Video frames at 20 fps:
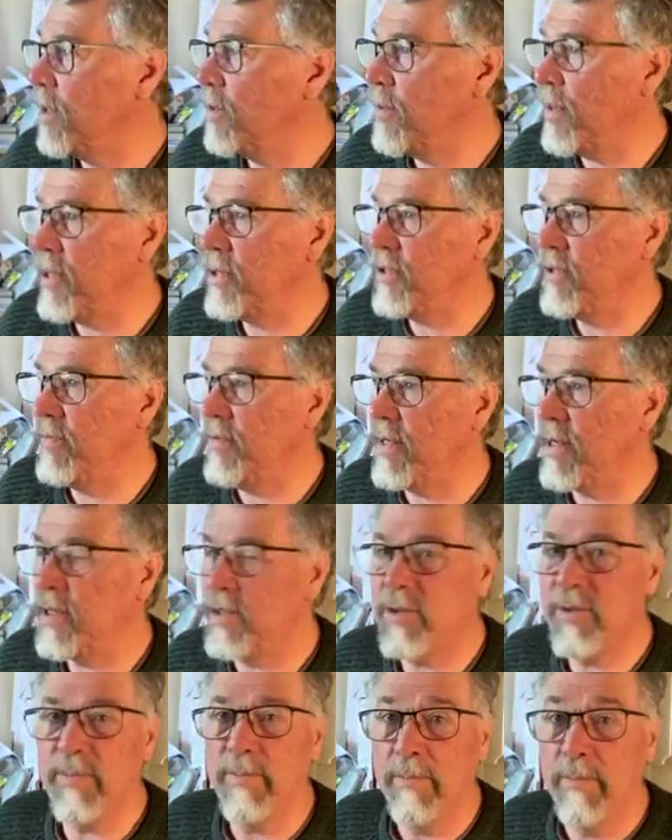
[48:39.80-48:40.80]
all the rest of
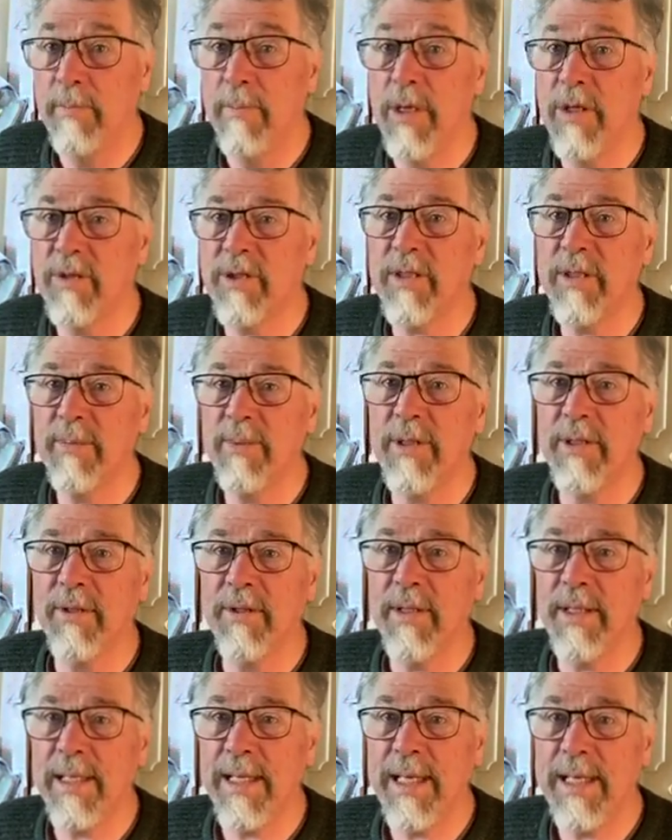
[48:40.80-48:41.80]
it, it's mostly
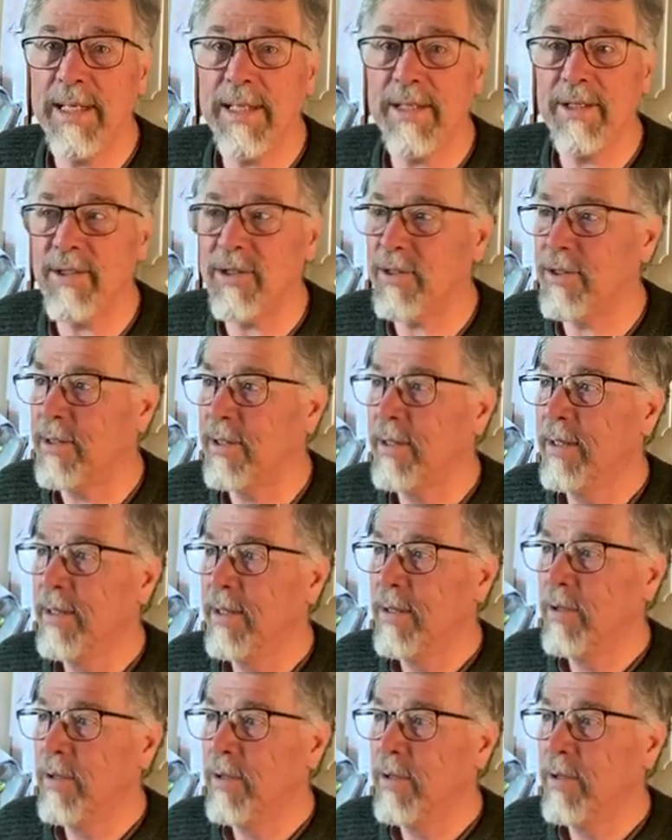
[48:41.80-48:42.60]
been the ladies,